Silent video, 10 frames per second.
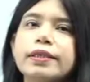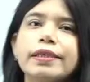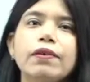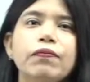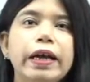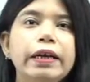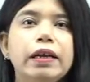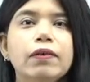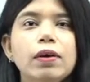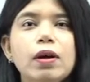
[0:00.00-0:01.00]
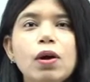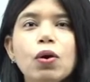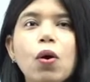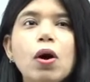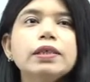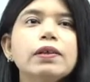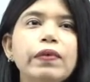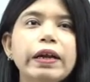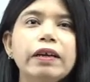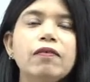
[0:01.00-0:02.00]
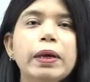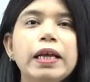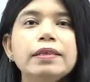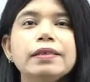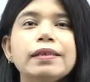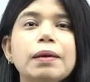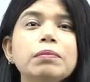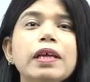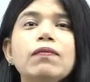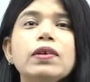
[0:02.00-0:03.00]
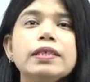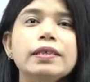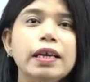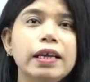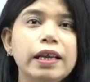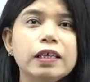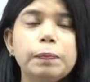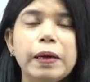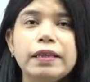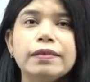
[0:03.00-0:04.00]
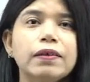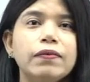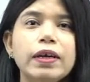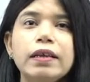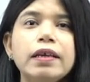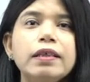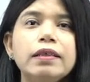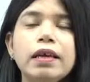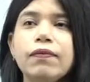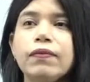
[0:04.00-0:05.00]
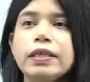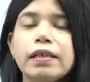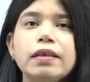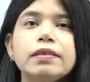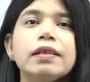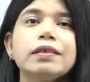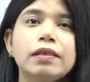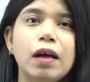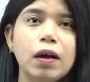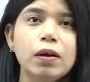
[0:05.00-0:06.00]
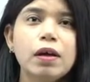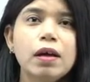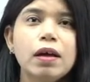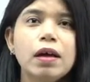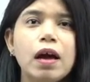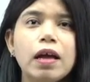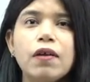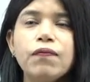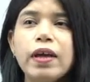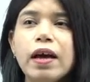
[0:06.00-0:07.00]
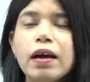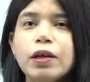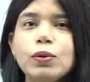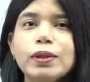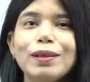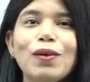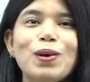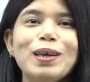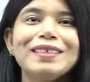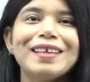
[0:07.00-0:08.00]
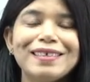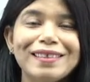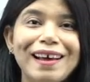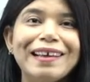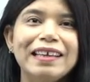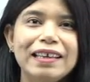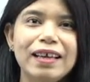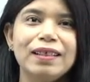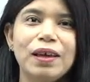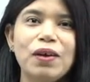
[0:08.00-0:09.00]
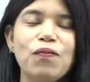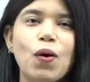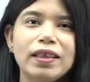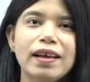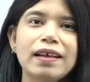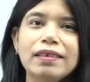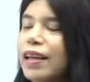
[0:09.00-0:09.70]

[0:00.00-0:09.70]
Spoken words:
effective. Cost effective means something which is inexpensive. In Hindi, we say sasta. If we are using the word sasta in Hindi, for that the